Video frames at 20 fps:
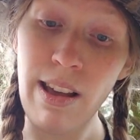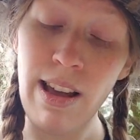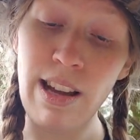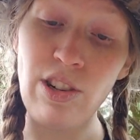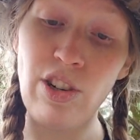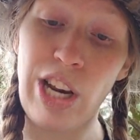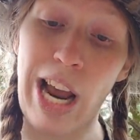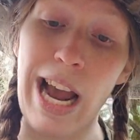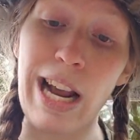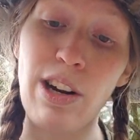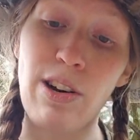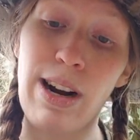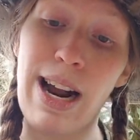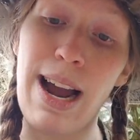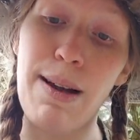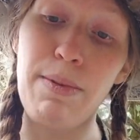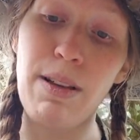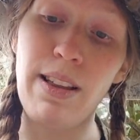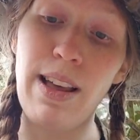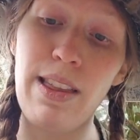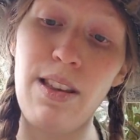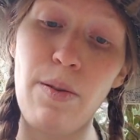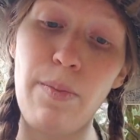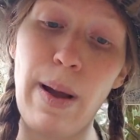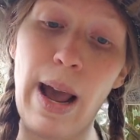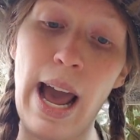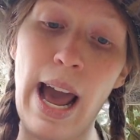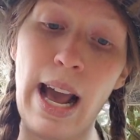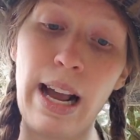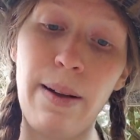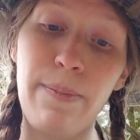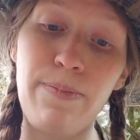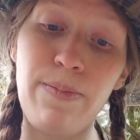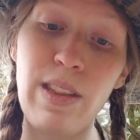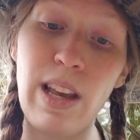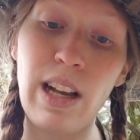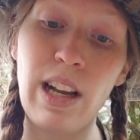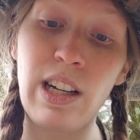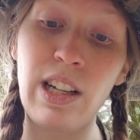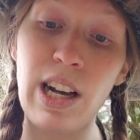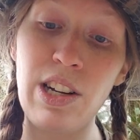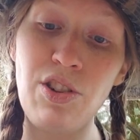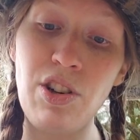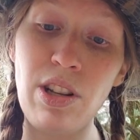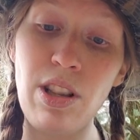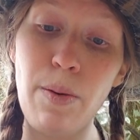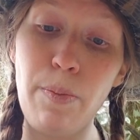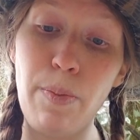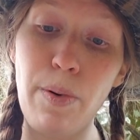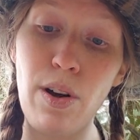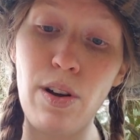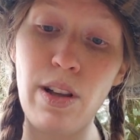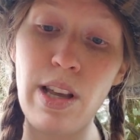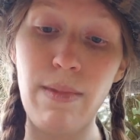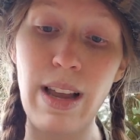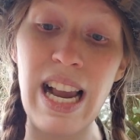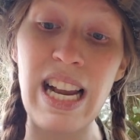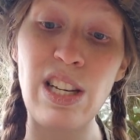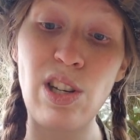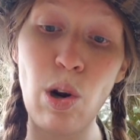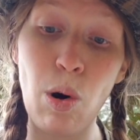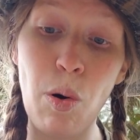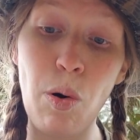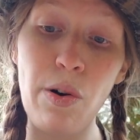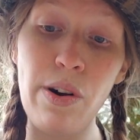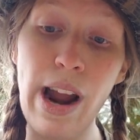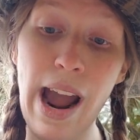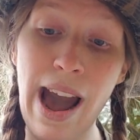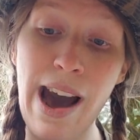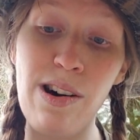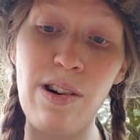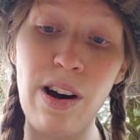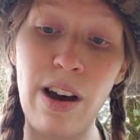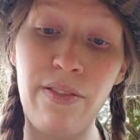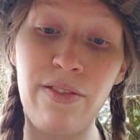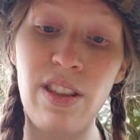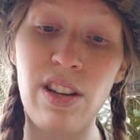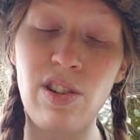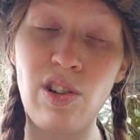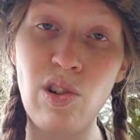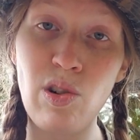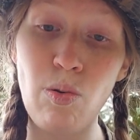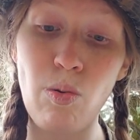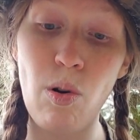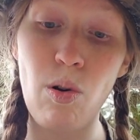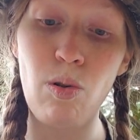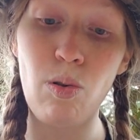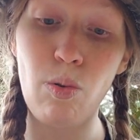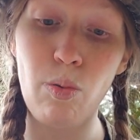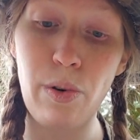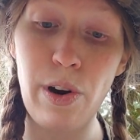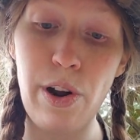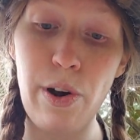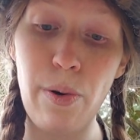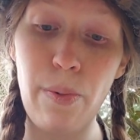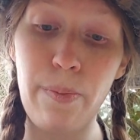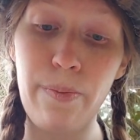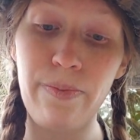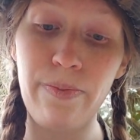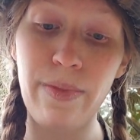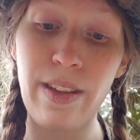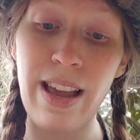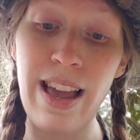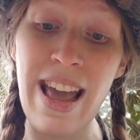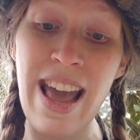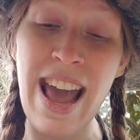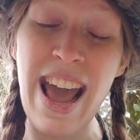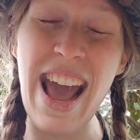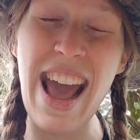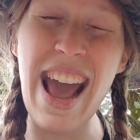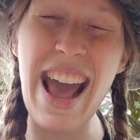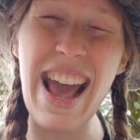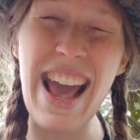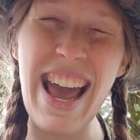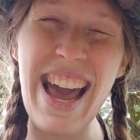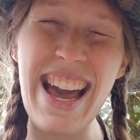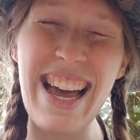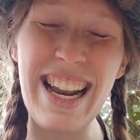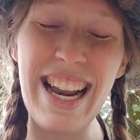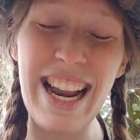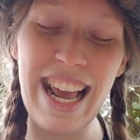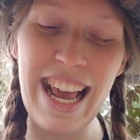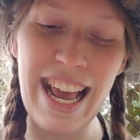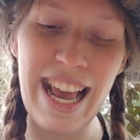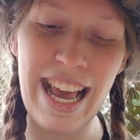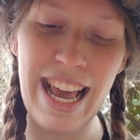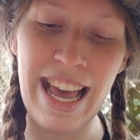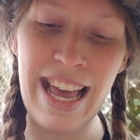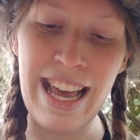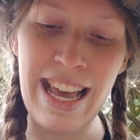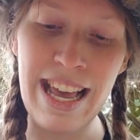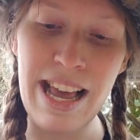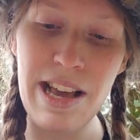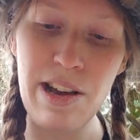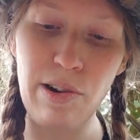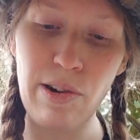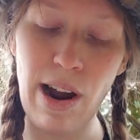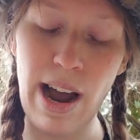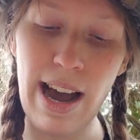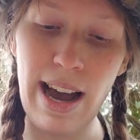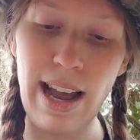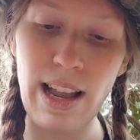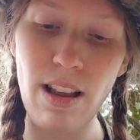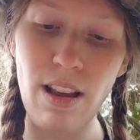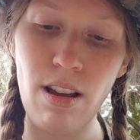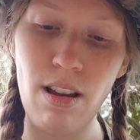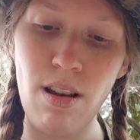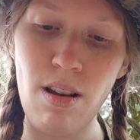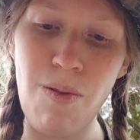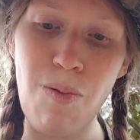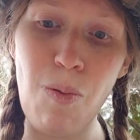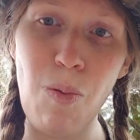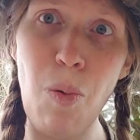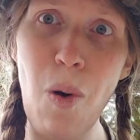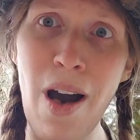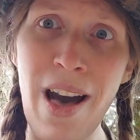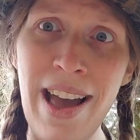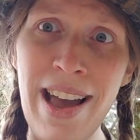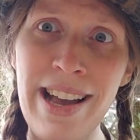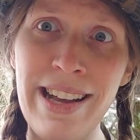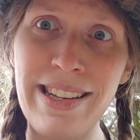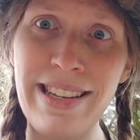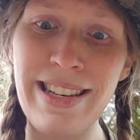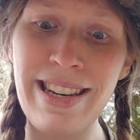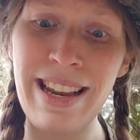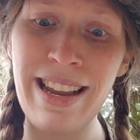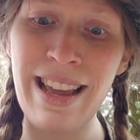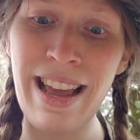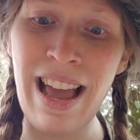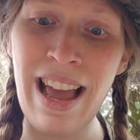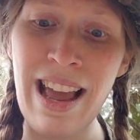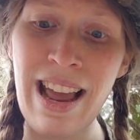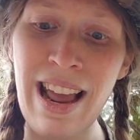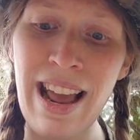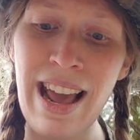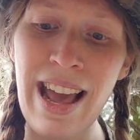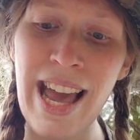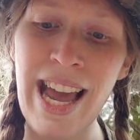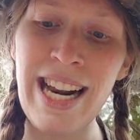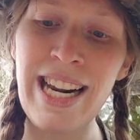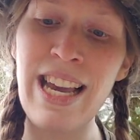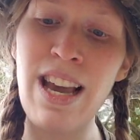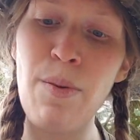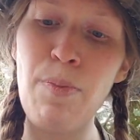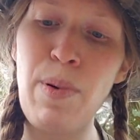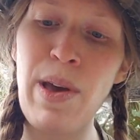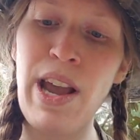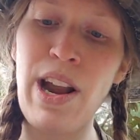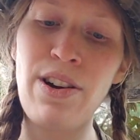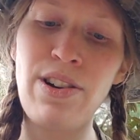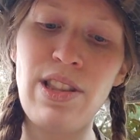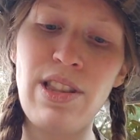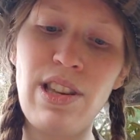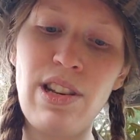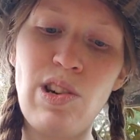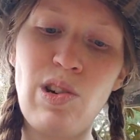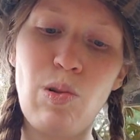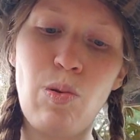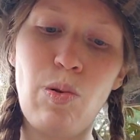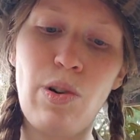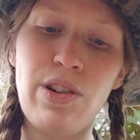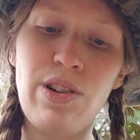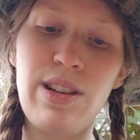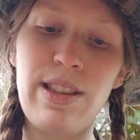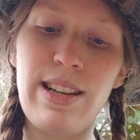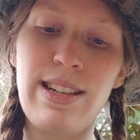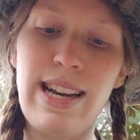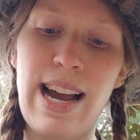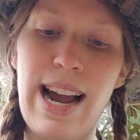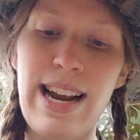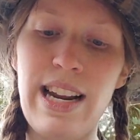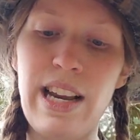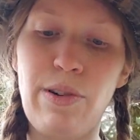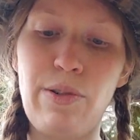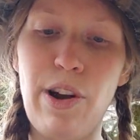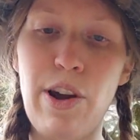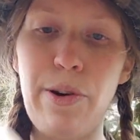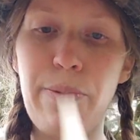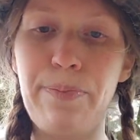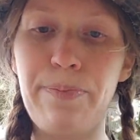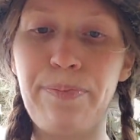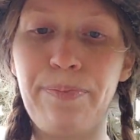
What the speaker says: Jack grabbed the leather bag, then clutching the book, he tore out of the scroll room. "Annie!" he cried. "What?" Annie appeared at the door to the dining room.